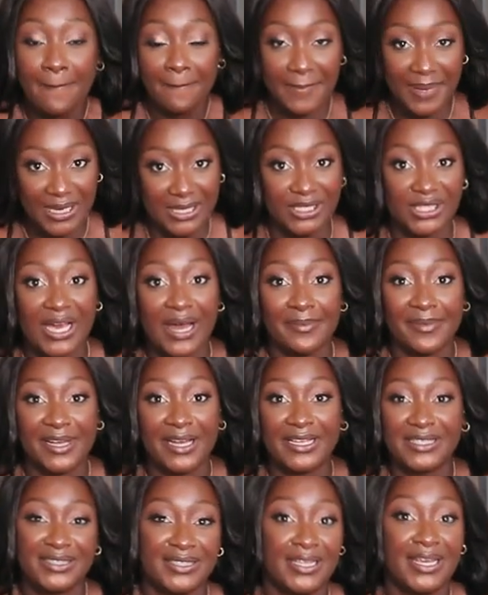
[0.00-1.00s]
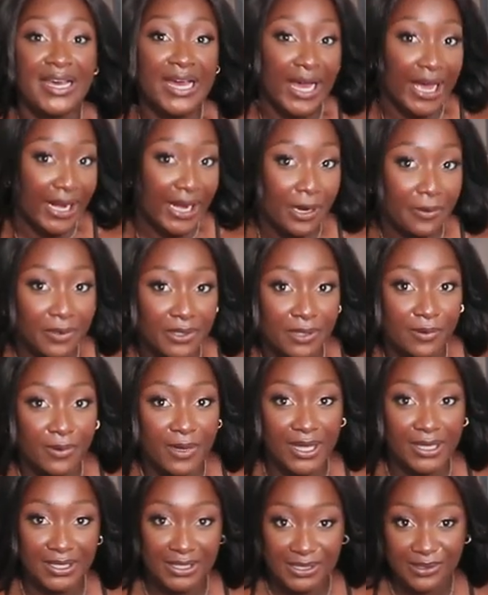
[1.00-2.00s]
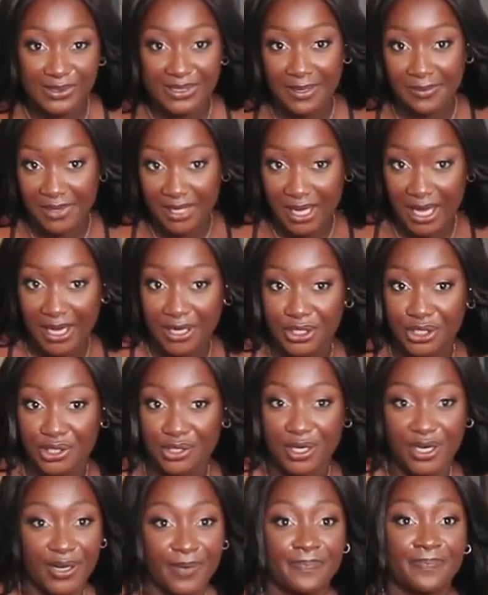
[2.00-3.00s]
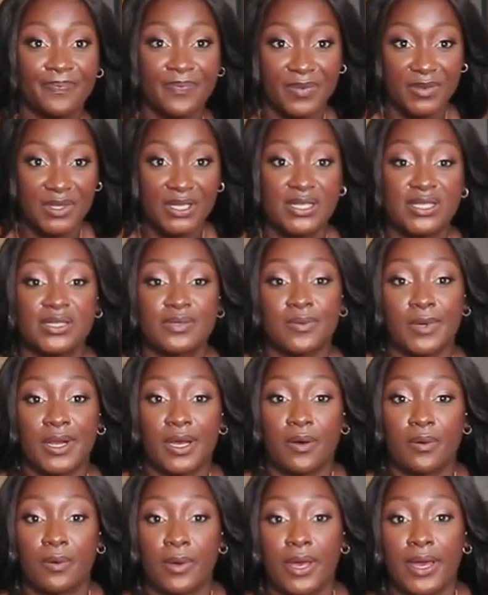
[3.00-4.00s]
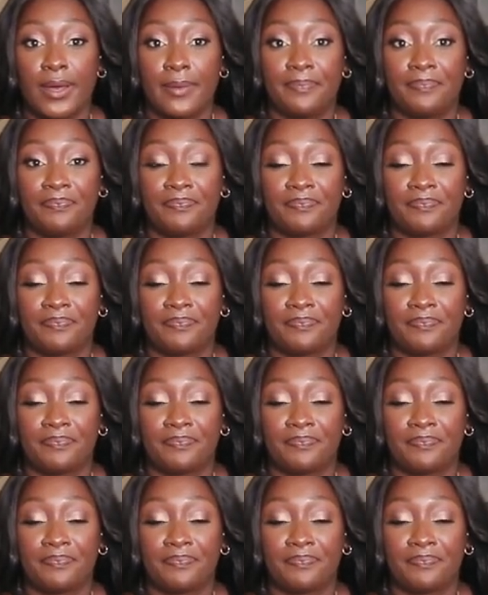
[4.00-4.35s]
pajamas and i want to wear a little something extra this is what i wear